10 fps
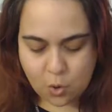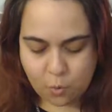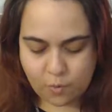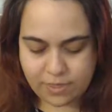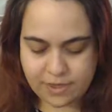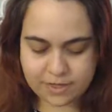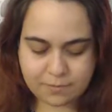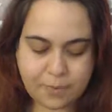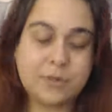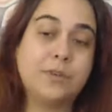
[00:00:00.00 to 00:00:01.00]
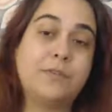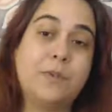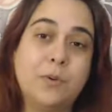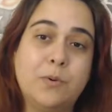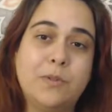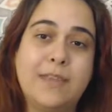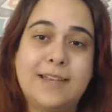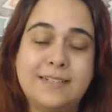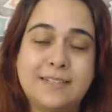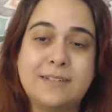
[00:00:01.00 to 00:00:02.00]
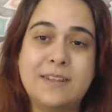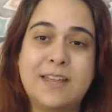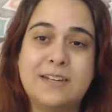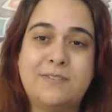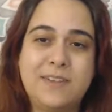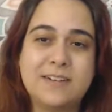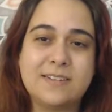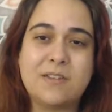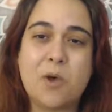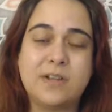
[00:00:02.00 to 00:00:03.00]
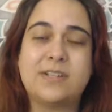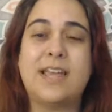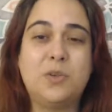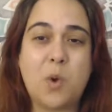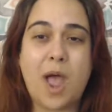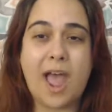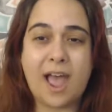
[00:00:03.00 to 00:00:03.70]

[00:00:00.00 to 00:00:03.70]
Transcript: with that part of you that feels hurt, and to